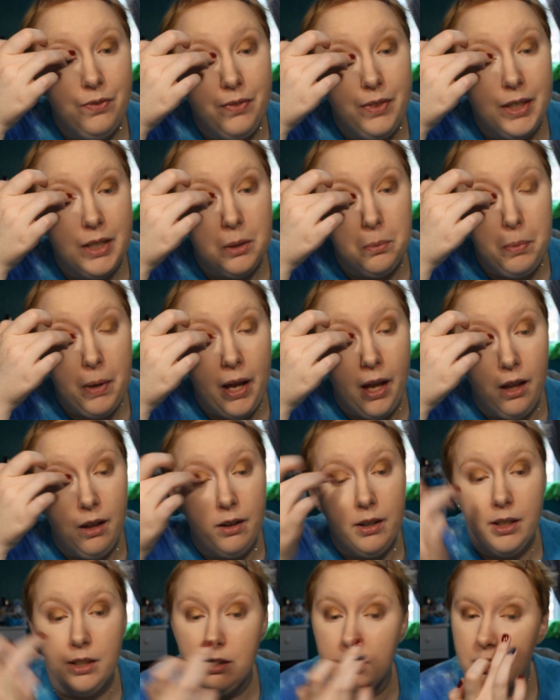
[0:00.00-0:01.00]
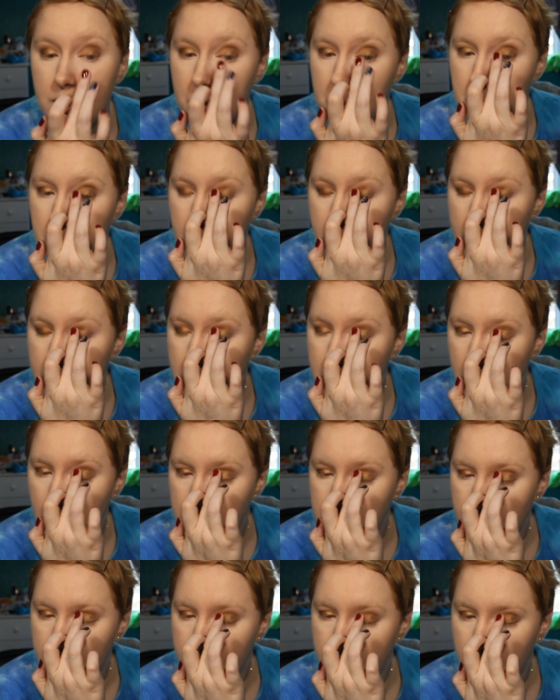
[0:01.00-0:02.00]
this palette in some way,
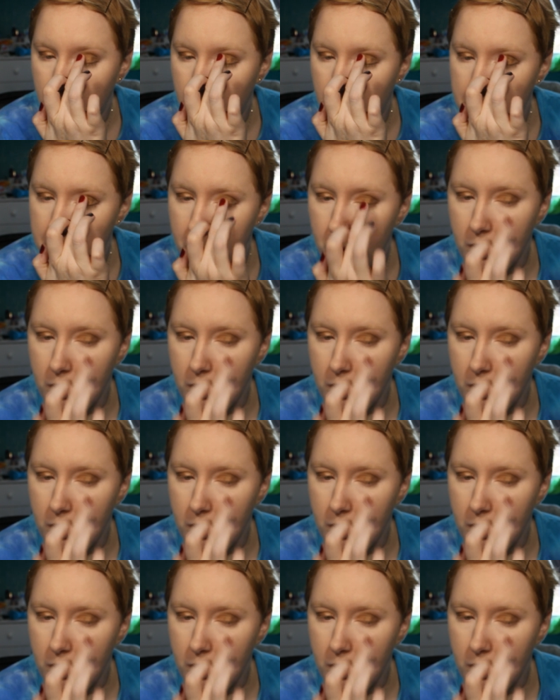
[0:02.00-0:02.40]
shape or form,